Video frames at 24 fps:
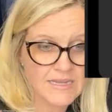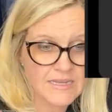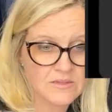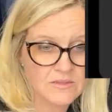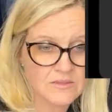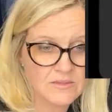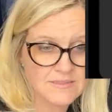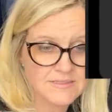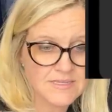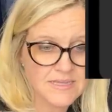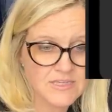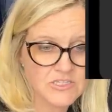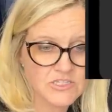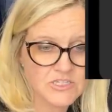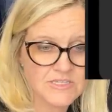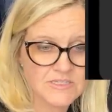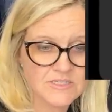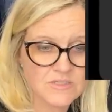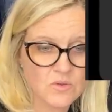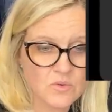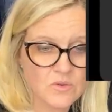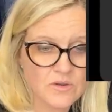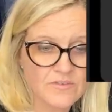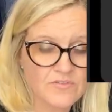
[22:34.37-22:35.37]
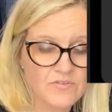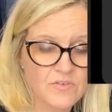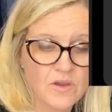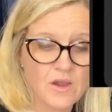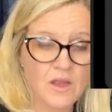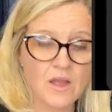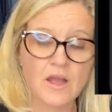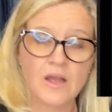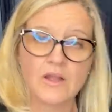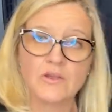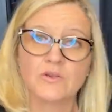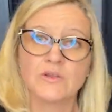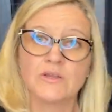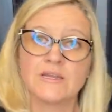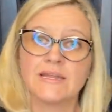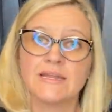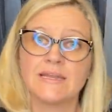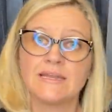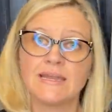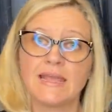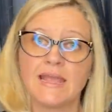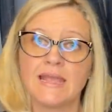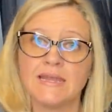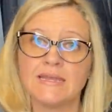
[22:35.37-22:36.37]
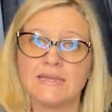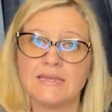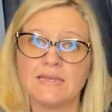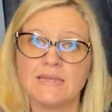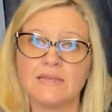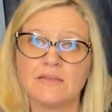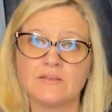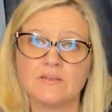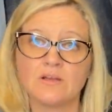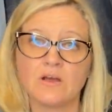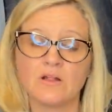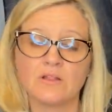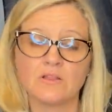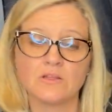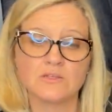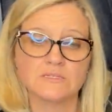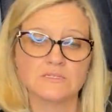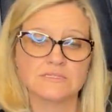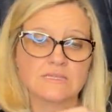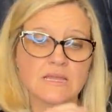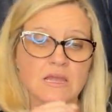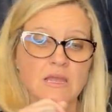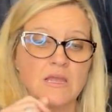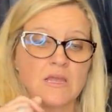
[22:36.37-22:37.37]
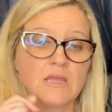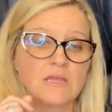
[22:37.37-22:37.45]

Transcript: It looks like she sold it for one hundred eighty dollars.